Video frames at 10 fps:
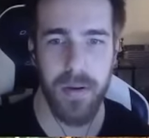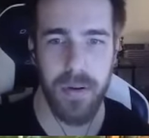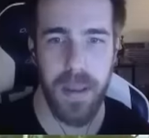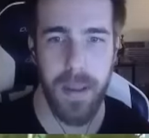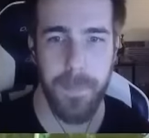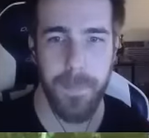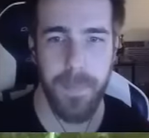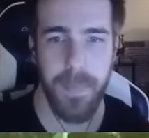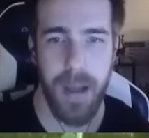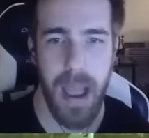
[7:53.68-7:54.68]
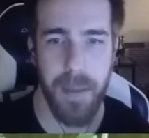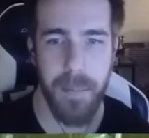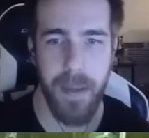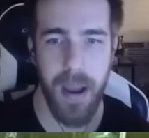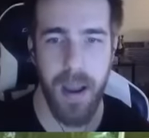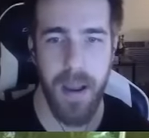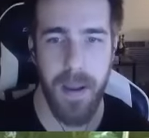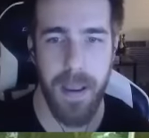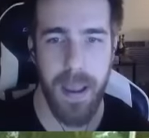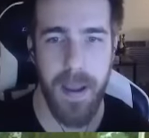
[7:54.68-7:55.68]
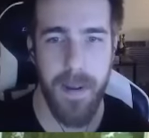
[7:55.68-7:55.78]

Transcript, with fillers: Yep. Are you ready? So I am, you, yeah.